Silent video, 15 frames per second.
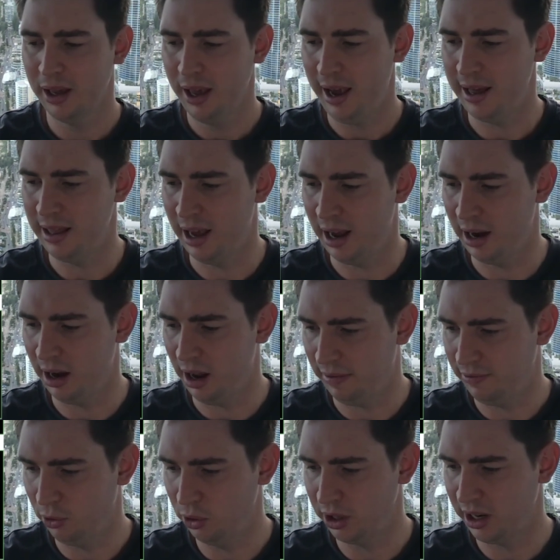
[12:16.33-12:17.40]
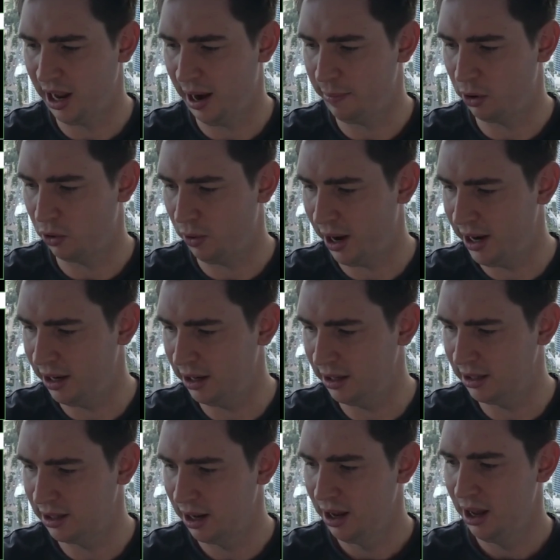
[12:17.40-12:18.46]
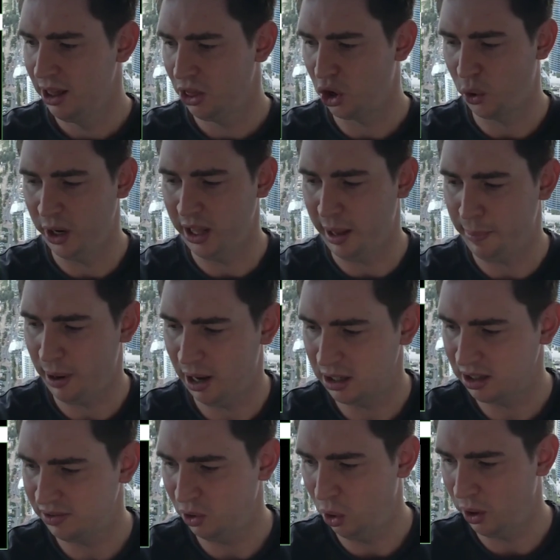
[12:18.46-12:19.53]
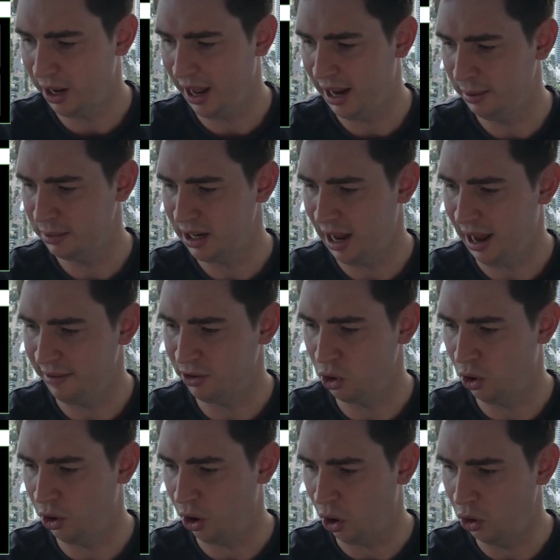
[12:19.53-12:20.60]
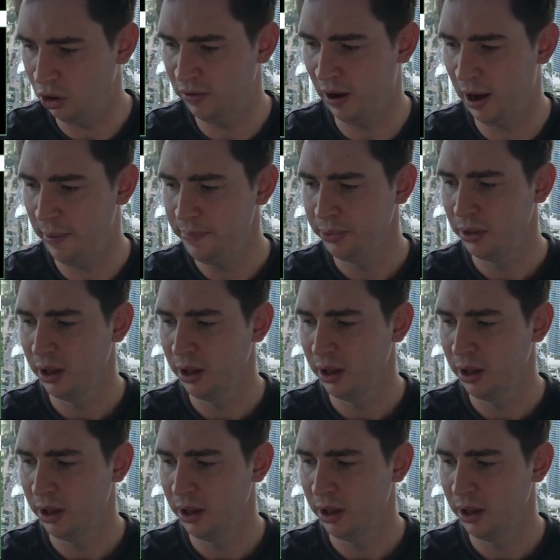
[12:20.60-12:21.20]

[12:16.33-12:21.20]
And then for the Canberra Raiders, 3 of their past 4 games have gone over.